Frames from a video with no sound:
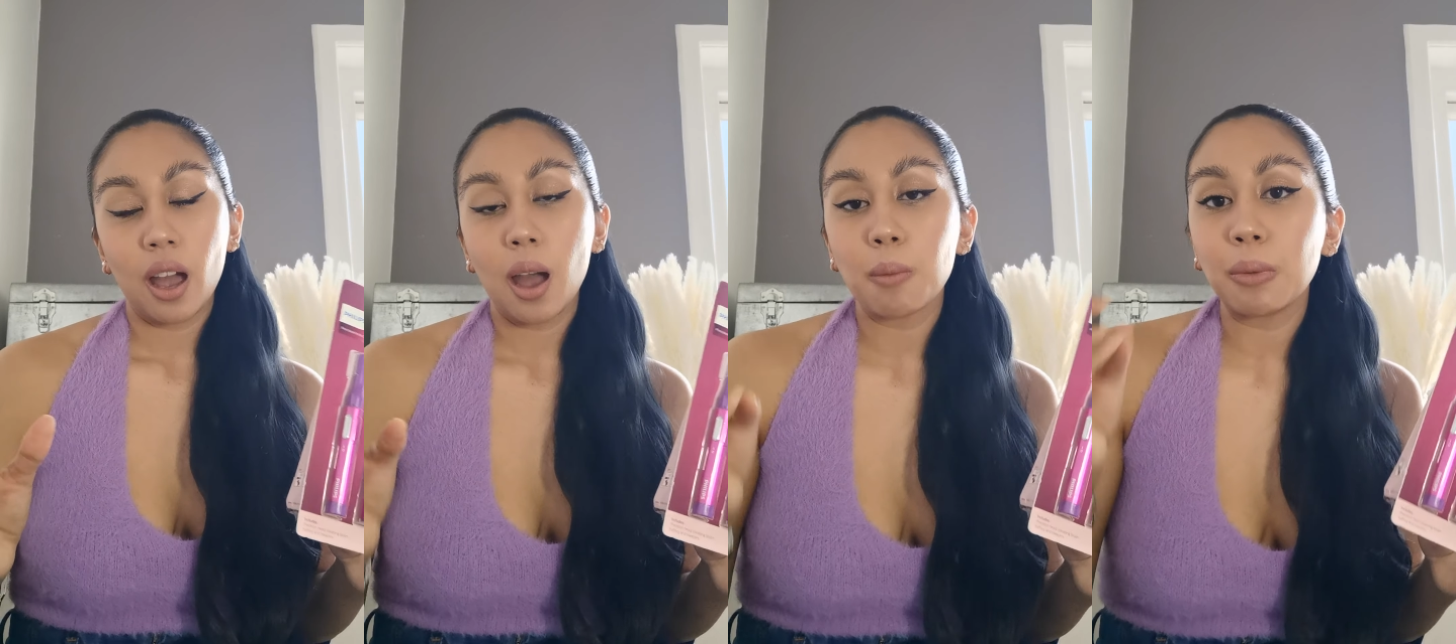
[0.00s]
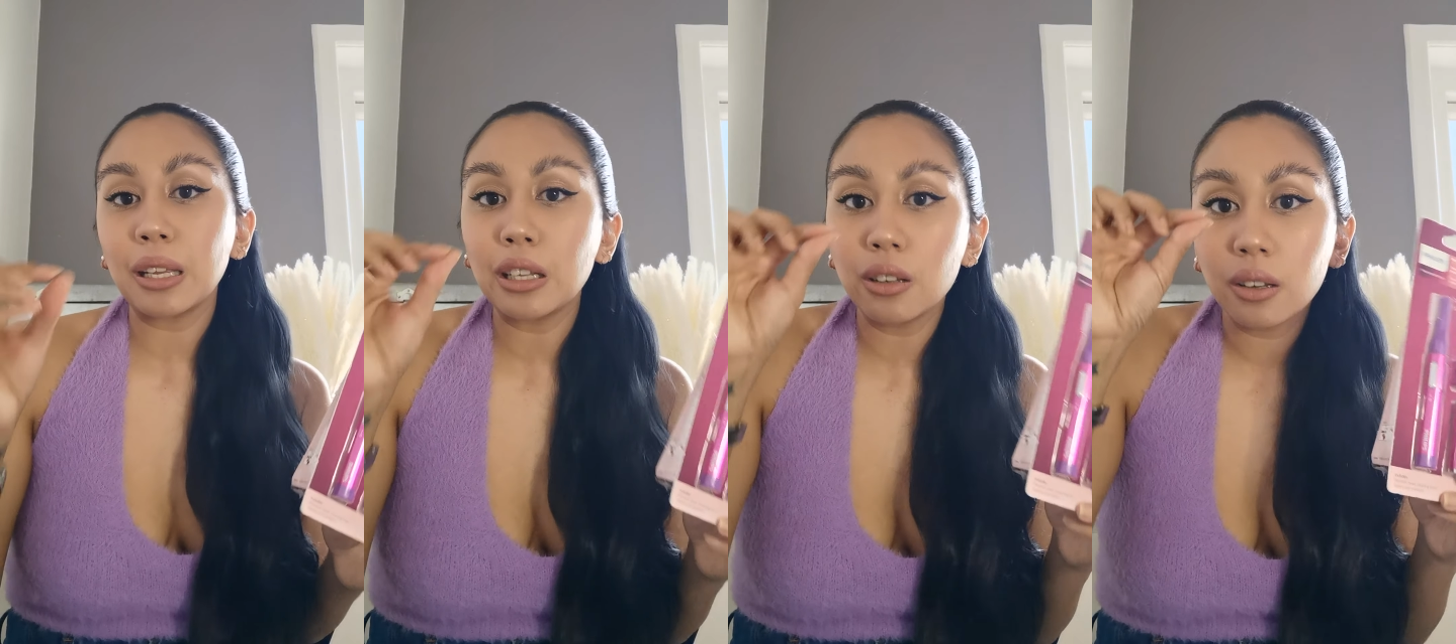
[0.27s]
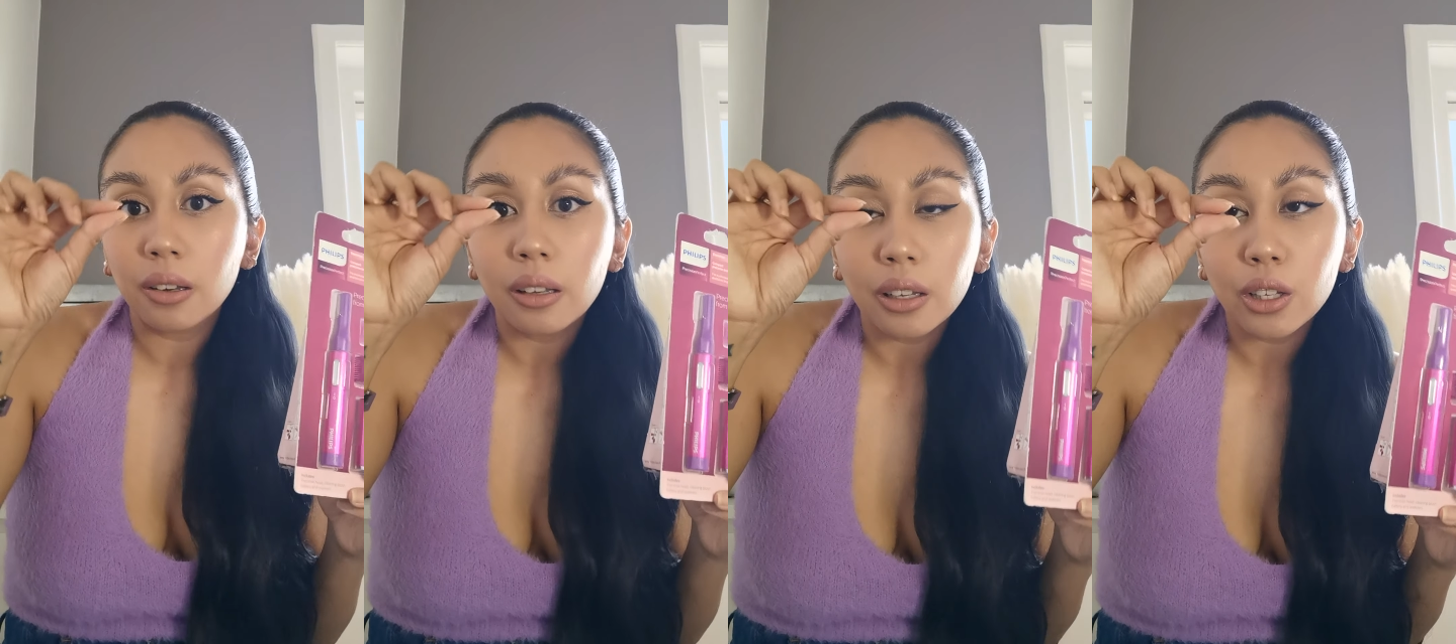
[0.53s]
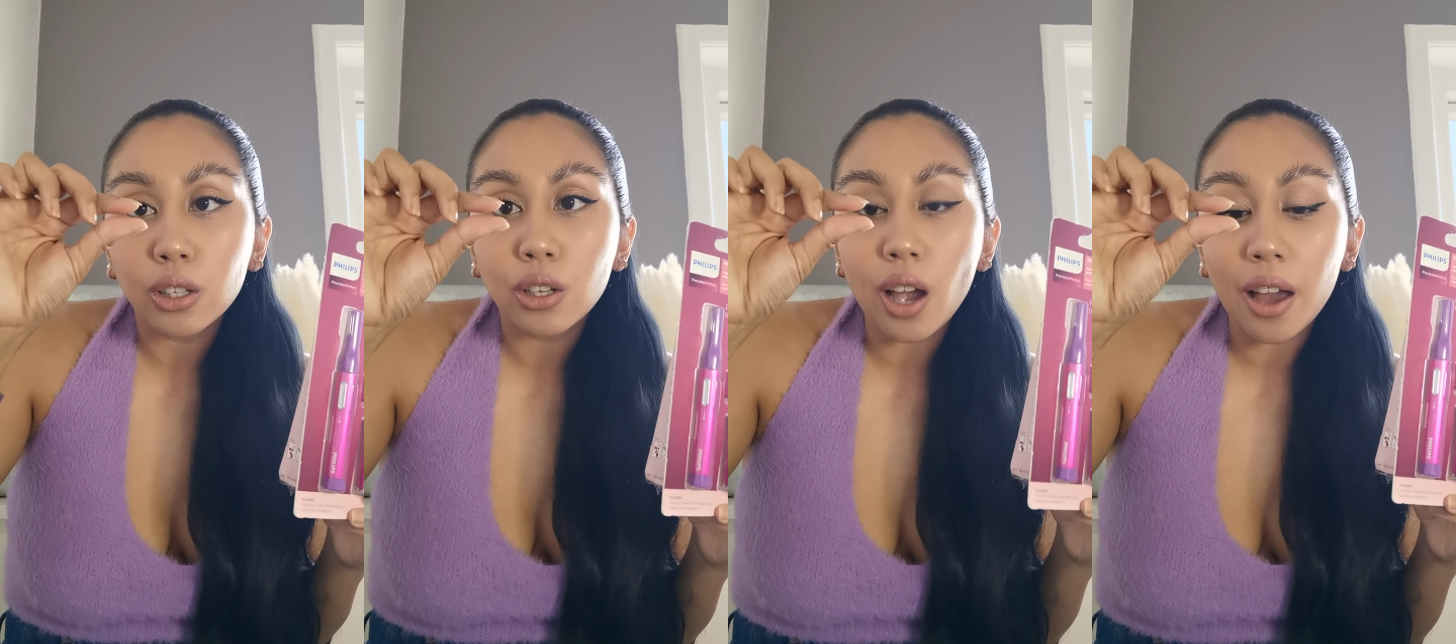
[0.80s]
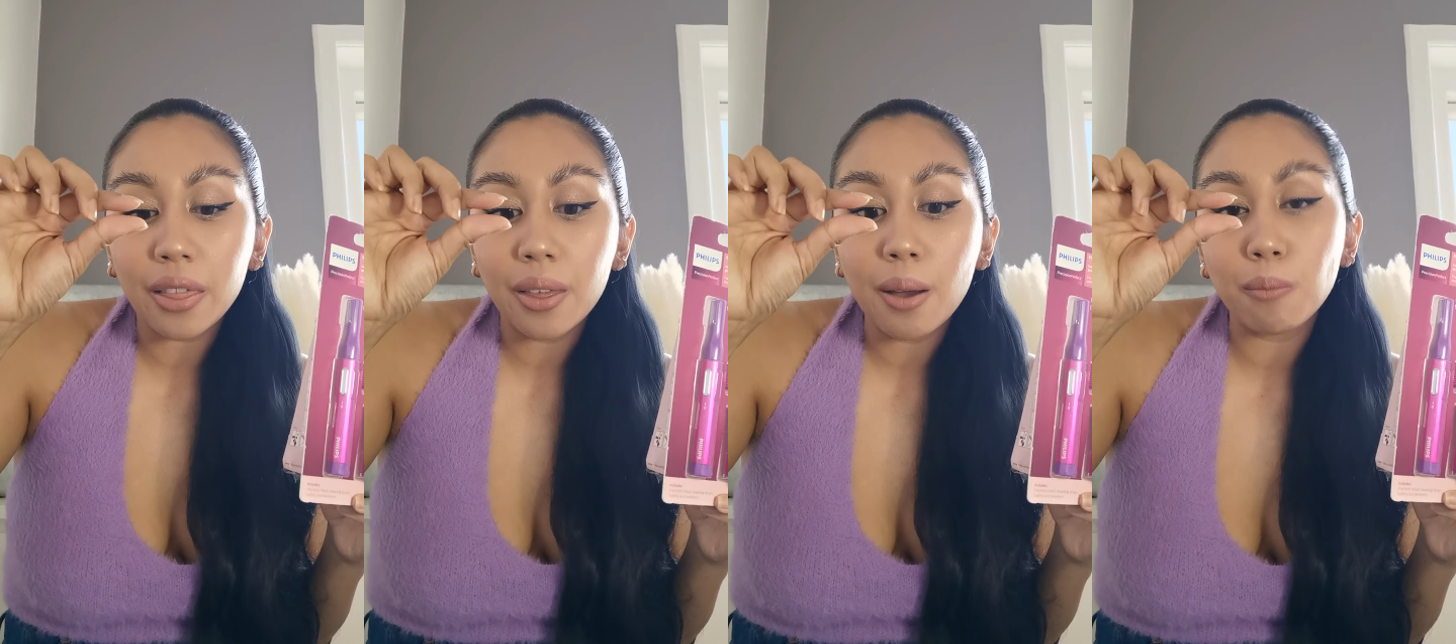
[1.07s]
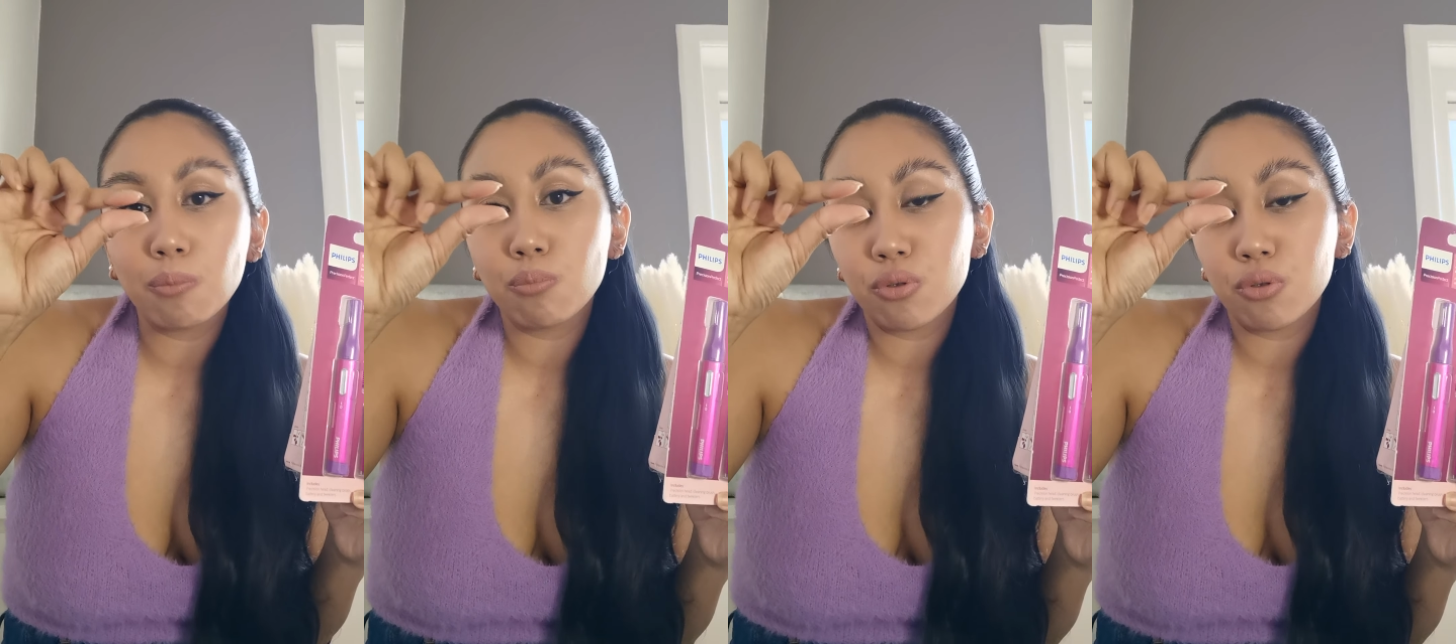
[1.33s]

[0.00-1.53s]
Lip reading: I mean, I'm